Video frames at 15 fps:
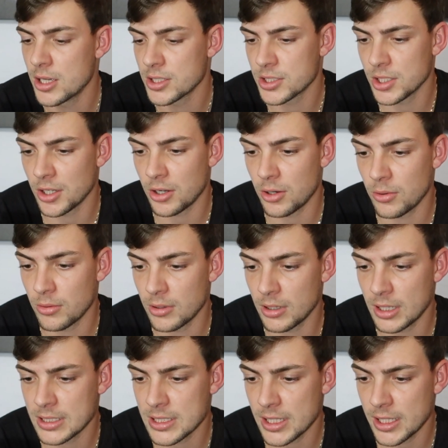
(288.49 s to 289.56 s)
So
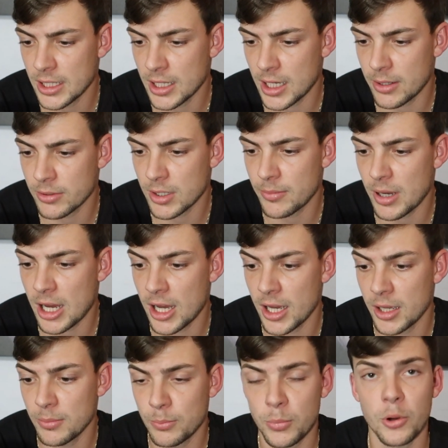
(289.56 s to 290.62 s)
let's say I want to
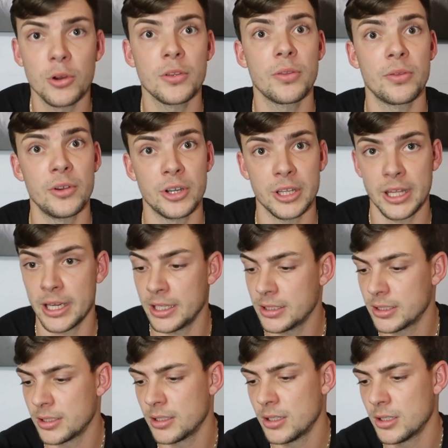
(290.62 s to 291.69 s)
buy 0.38,